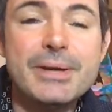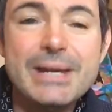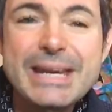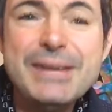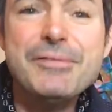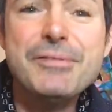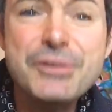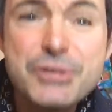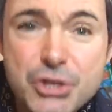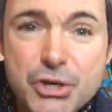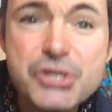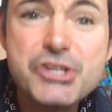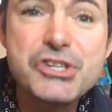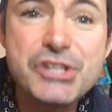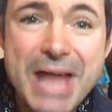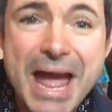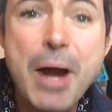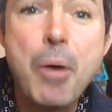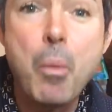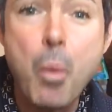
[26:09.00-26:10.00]
Even just
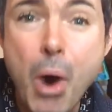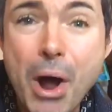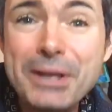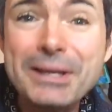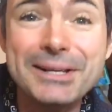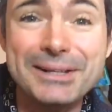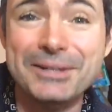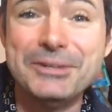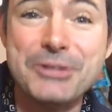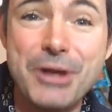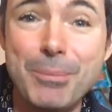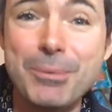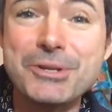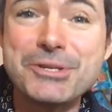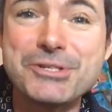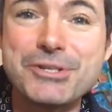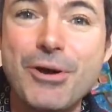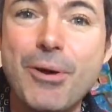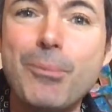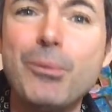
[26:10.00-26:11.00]
that one little double
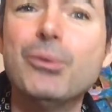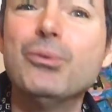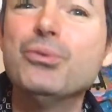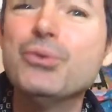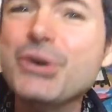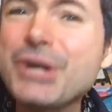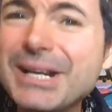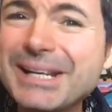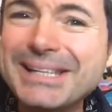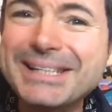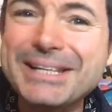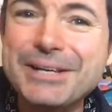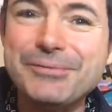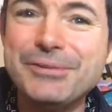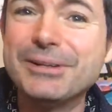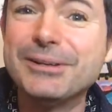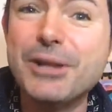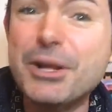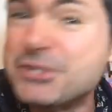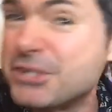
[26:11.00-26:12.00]
stop will really give
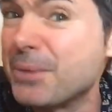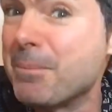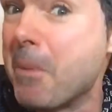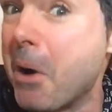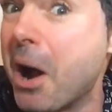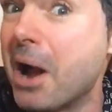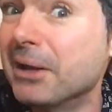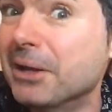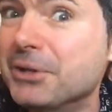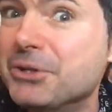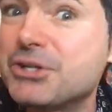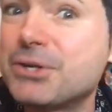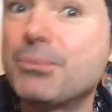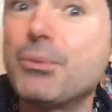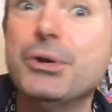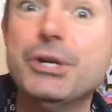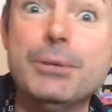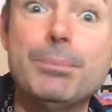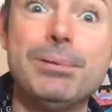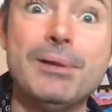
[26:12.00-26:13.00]
you lots of mileage
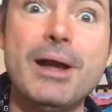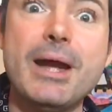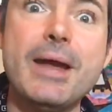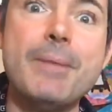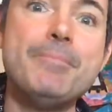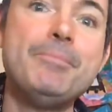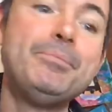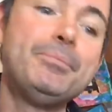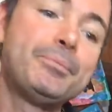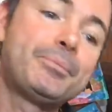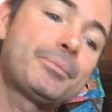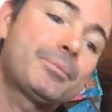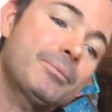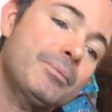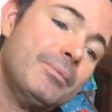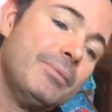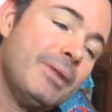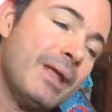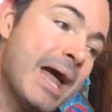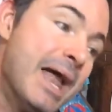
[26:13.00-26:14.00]
when you're playing.
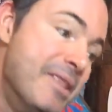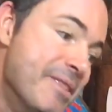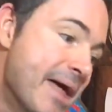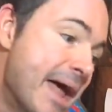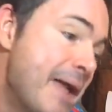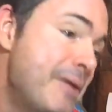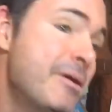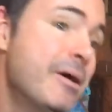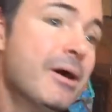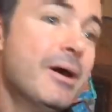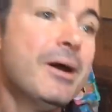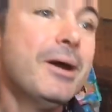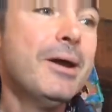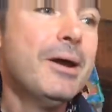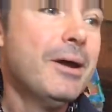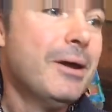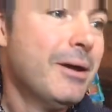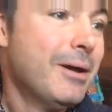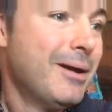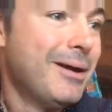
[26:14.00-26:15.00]
And then,
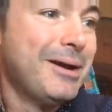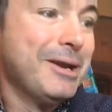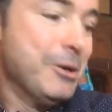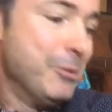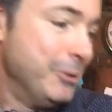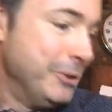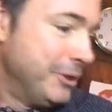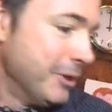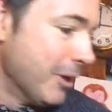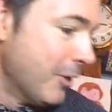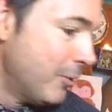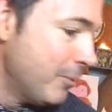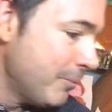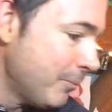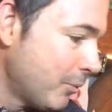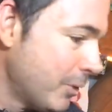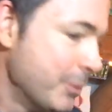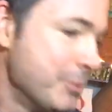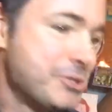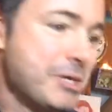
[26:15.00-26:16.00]
here we go.
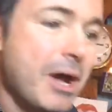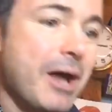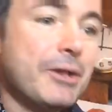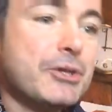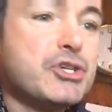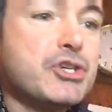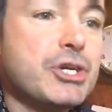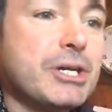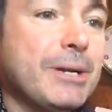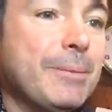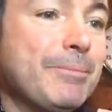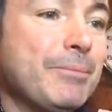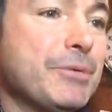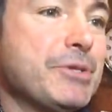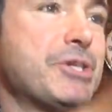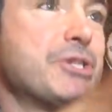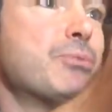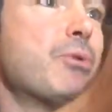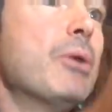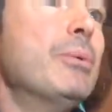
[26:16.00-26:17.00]
Where was the other sheet?
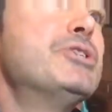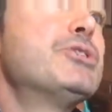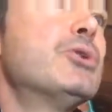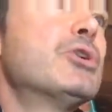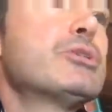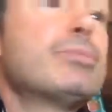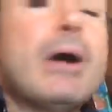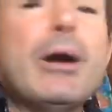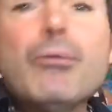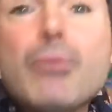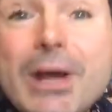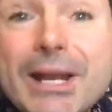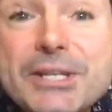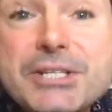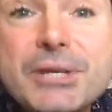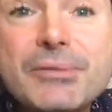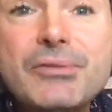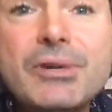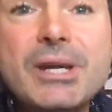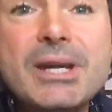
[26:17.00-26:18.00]
This is where we talked about
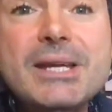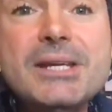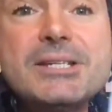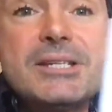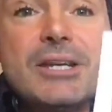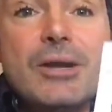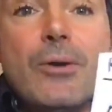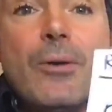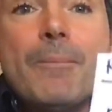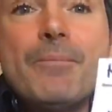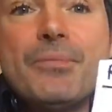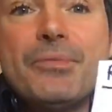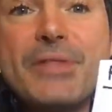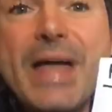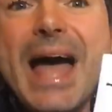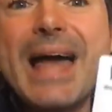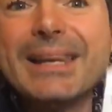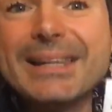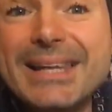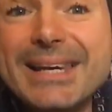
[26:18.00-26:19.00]
relative keys. So
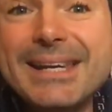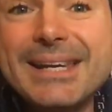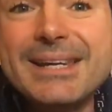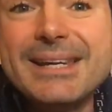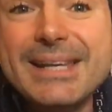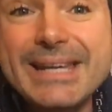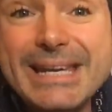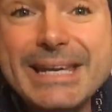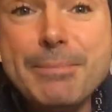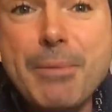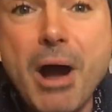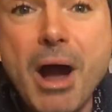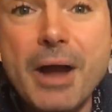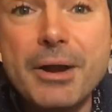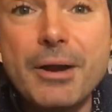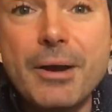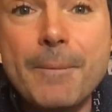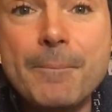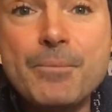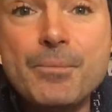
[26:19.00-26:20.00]
that lick in E
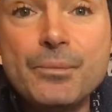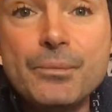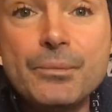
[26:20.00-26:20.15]
minor